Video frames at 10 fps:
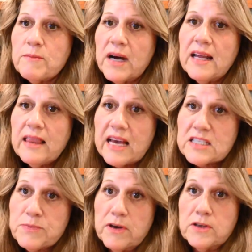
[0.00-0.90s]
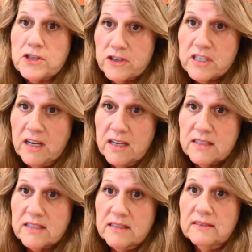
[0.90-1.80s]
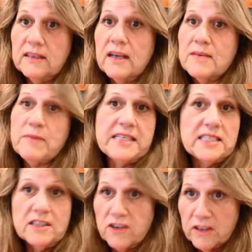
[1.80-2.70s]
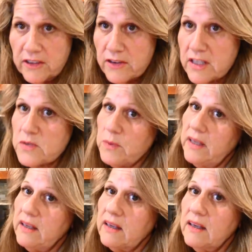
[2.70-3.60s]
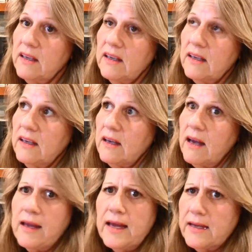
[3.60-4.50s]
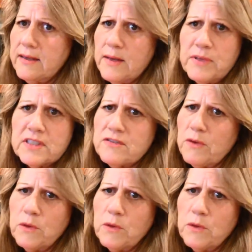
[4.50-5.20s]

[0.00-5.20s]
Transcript: My last brochure toss um, I did earlier this week. I had a bunch of